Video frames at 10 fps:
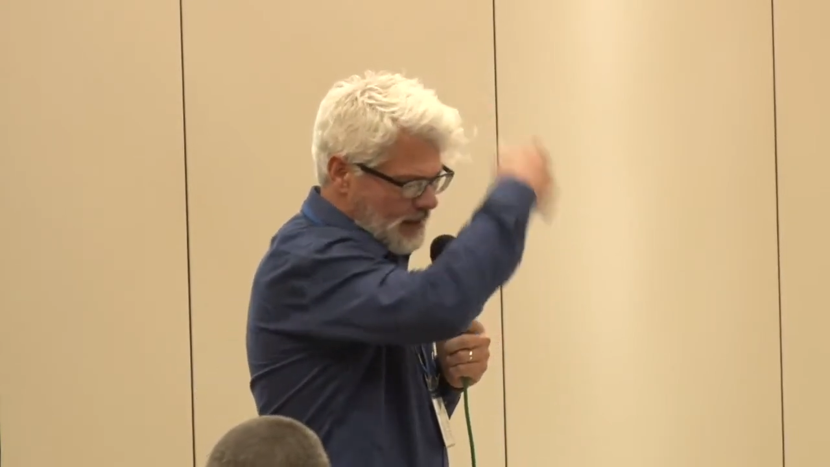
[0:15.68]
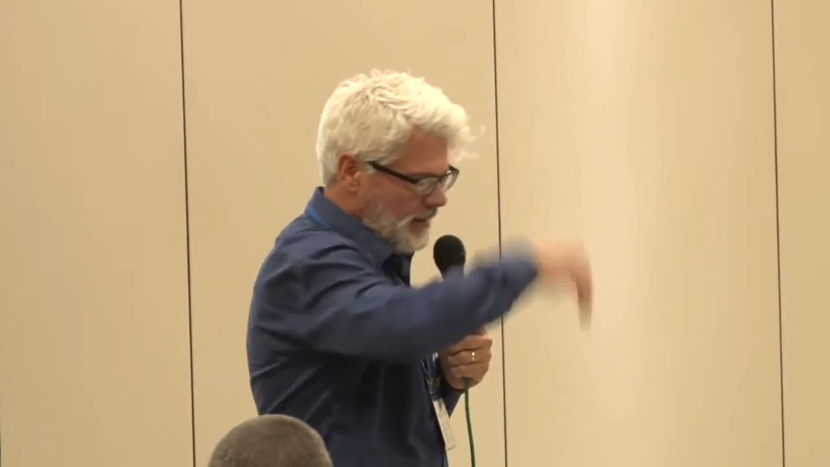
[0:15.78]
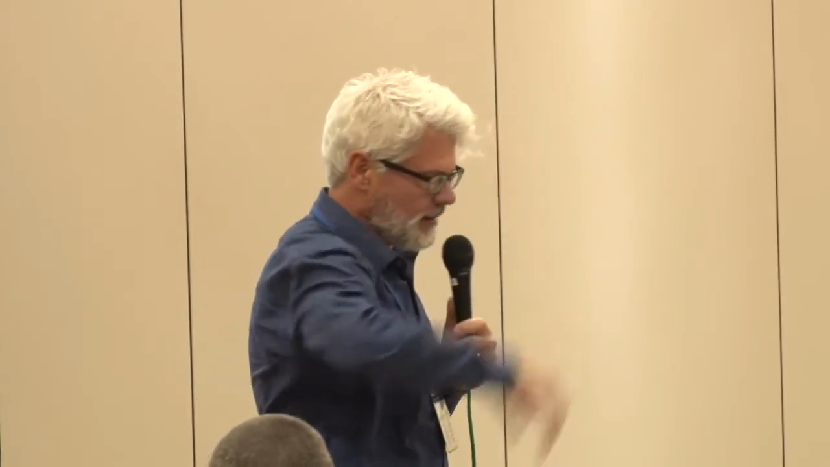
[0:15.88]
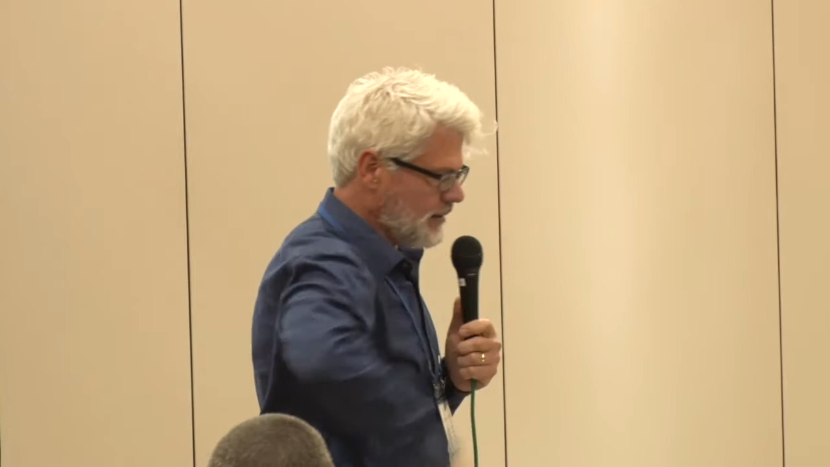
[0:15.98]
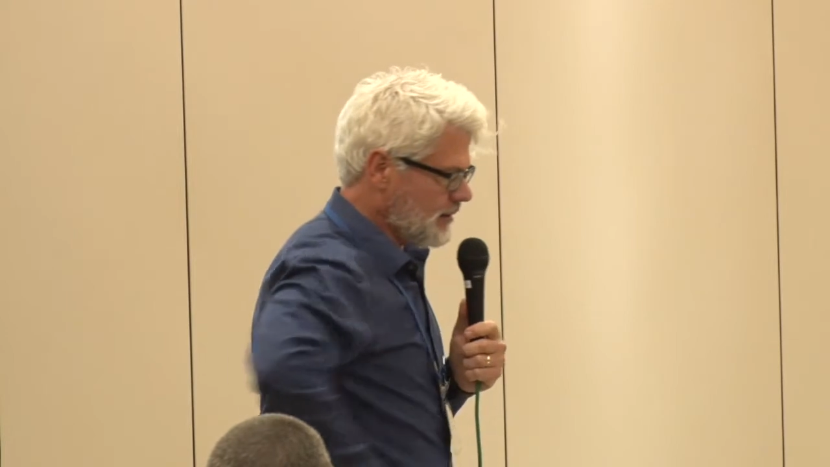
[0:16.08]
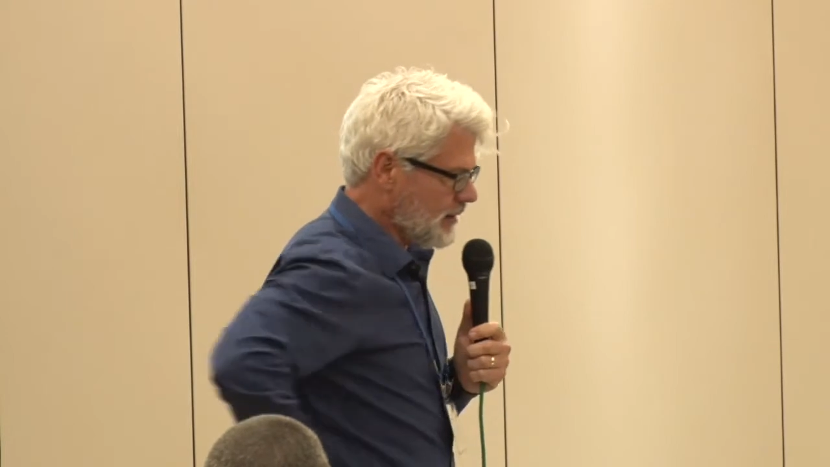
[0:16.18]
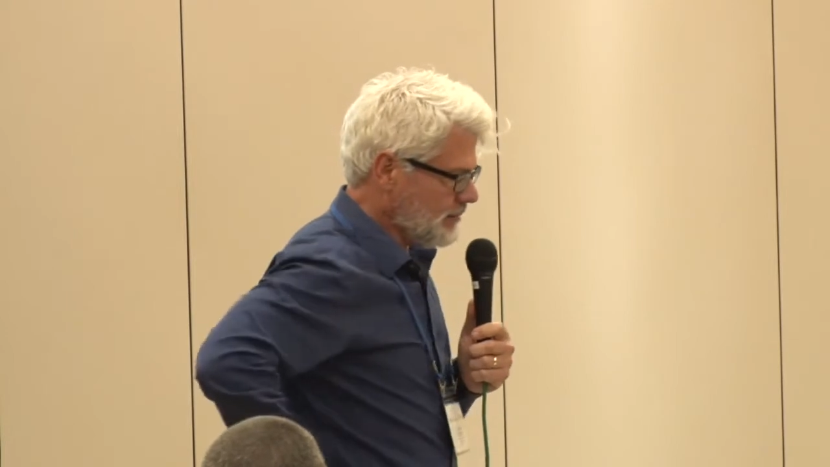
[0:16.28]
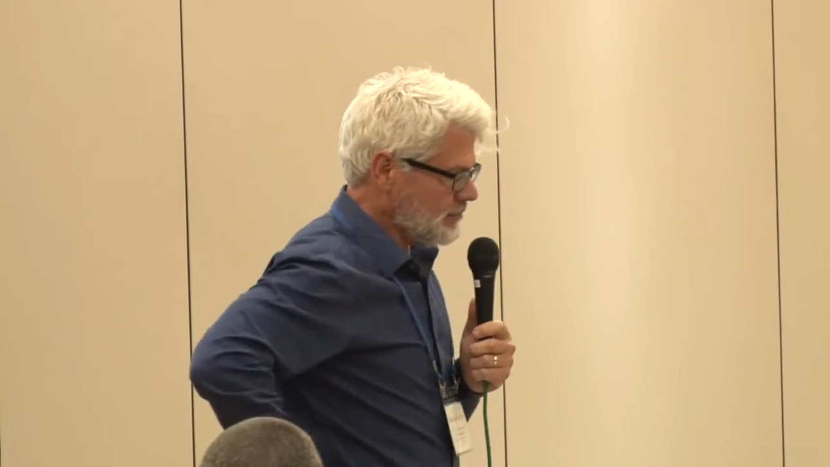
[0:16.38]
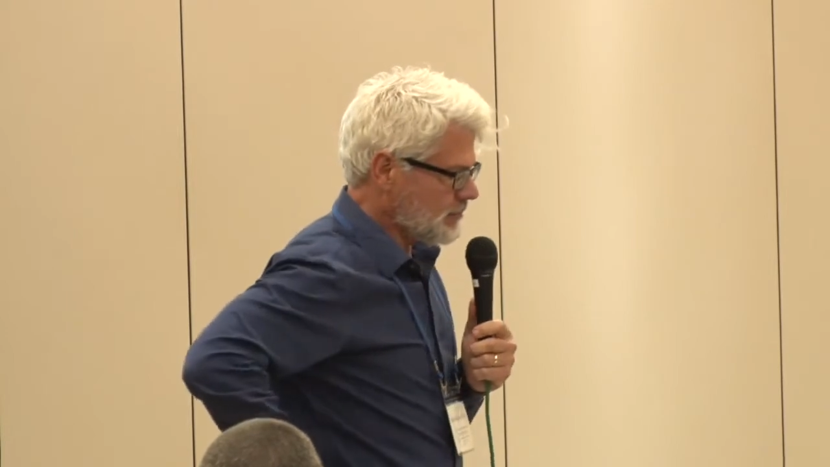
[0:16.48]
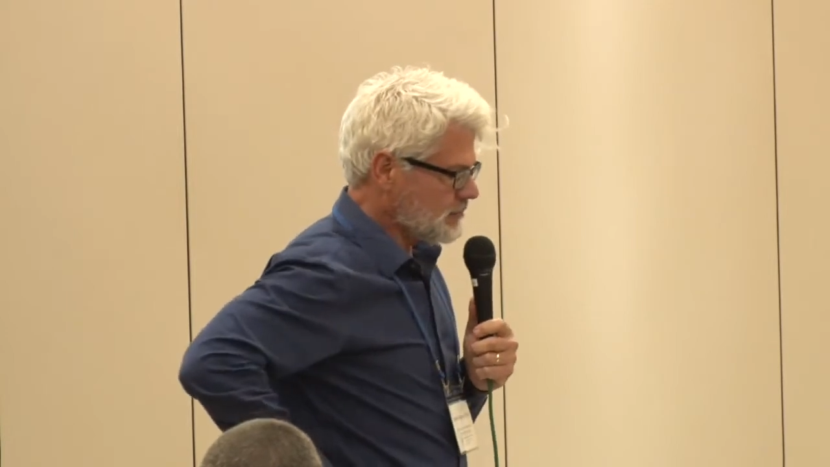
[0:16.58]
And
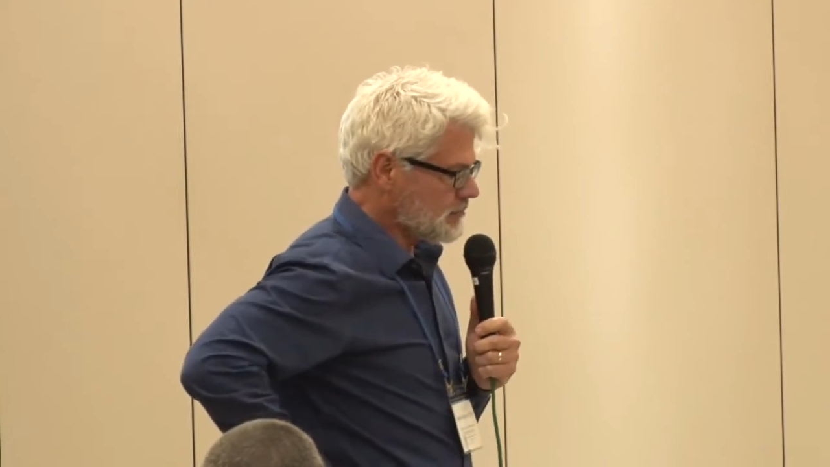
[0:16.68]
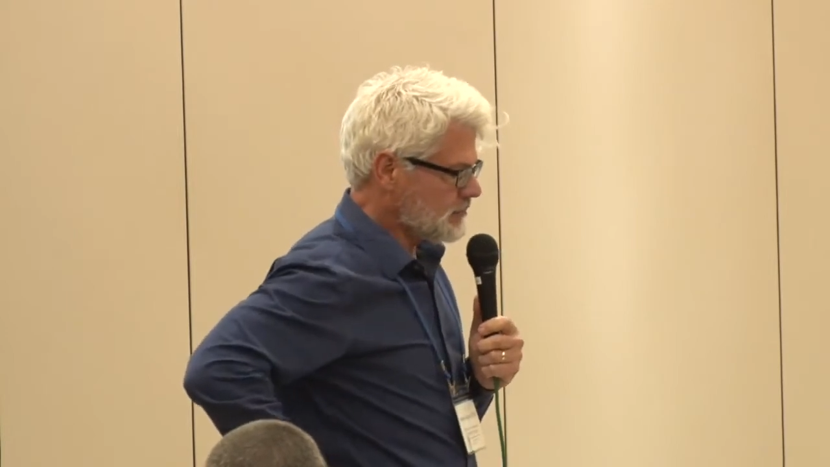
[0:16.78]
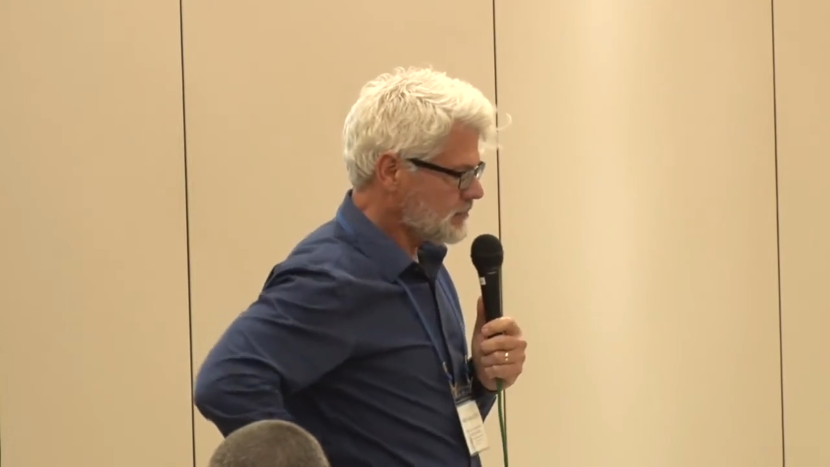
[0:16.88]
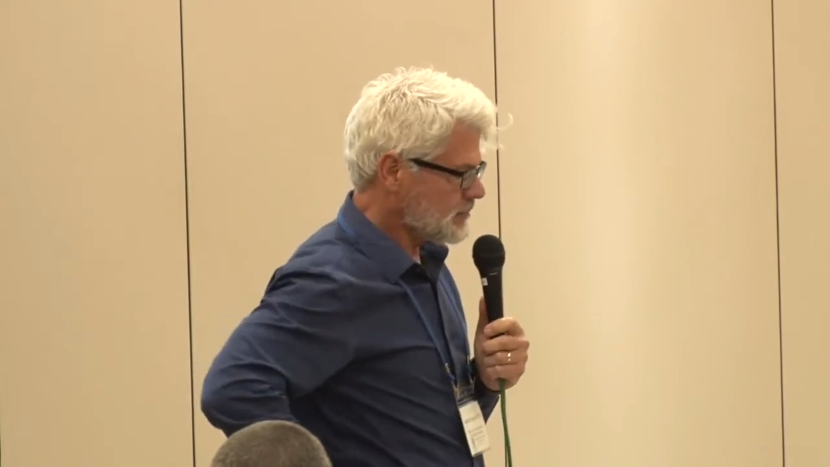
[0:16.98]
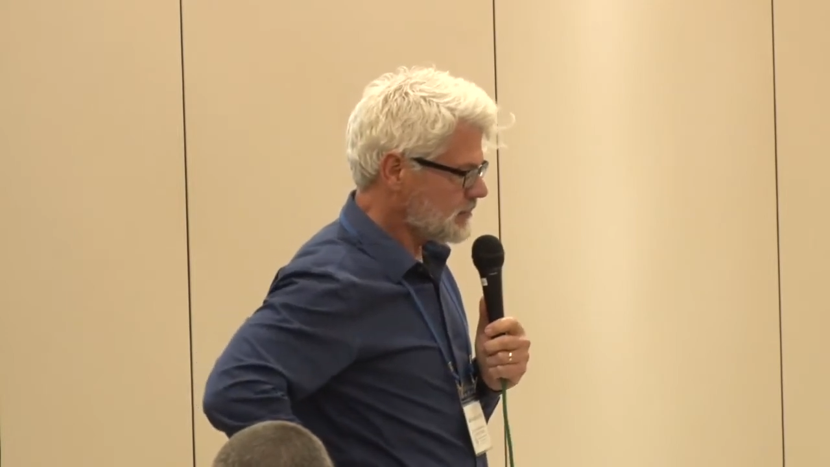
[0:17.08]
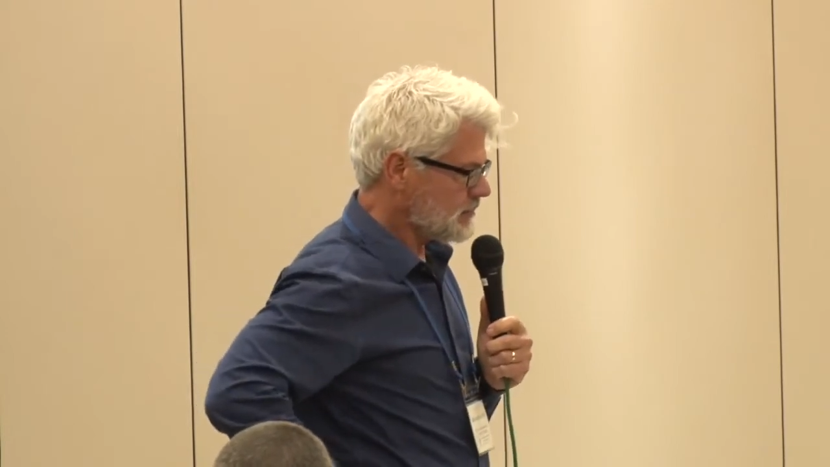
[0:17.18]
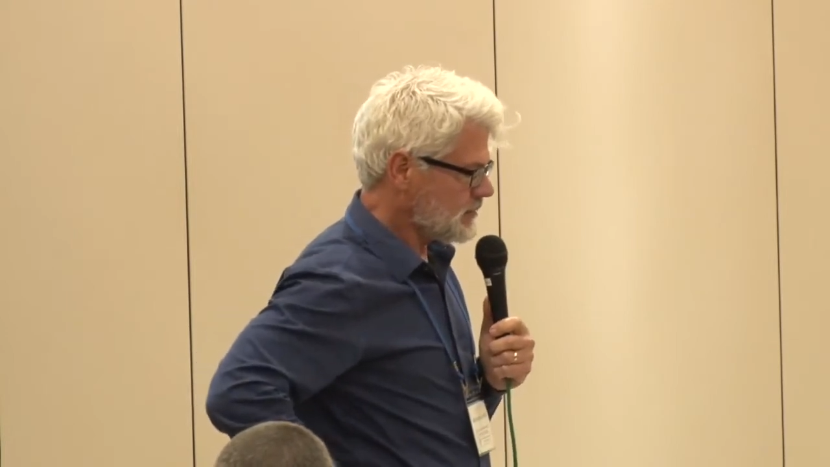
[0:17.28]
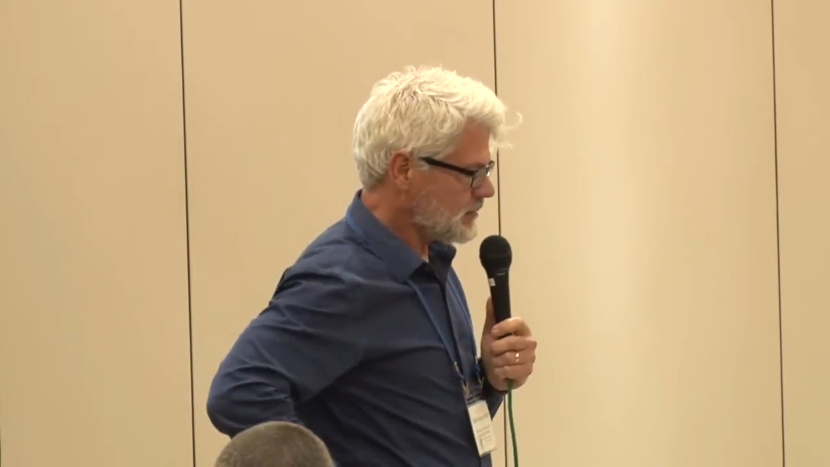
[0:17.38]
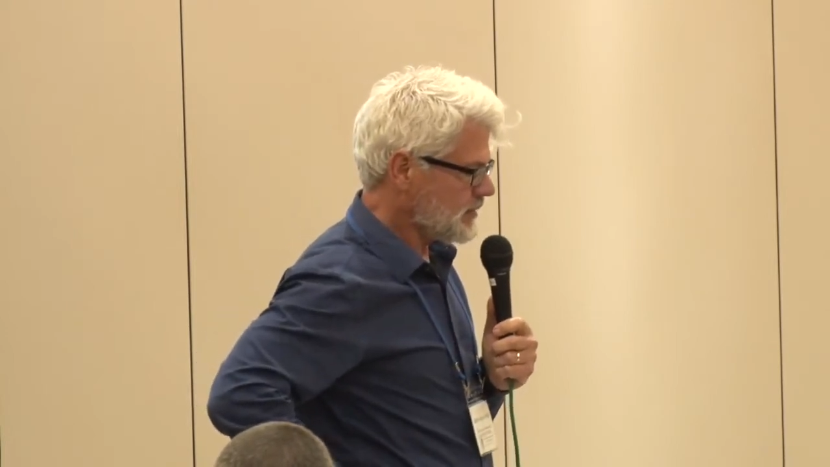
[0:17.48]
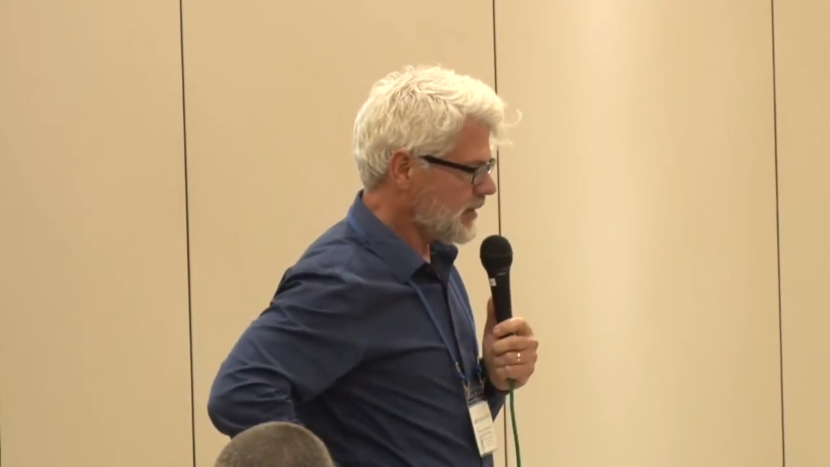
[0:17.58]

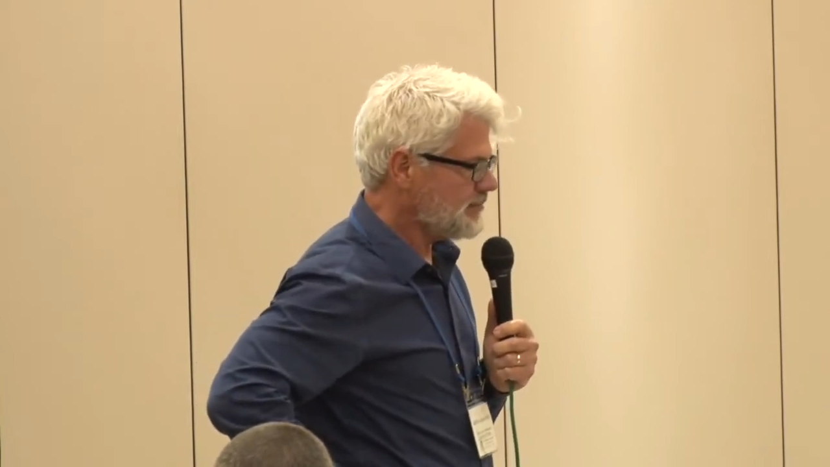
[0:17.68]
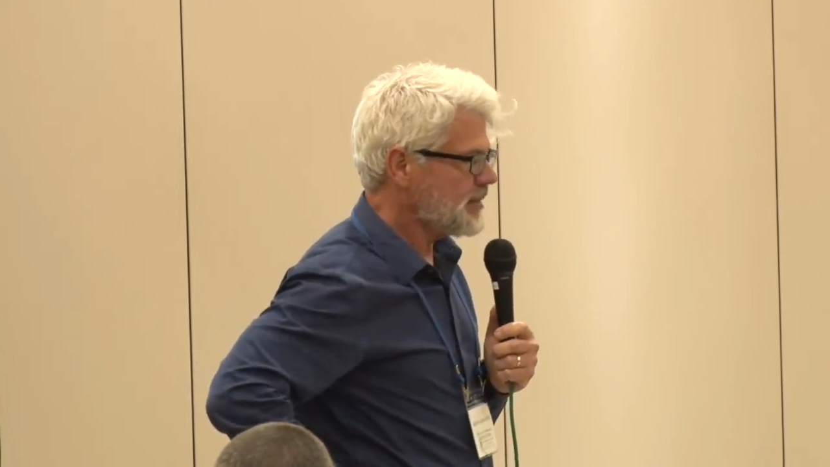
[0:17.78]
I've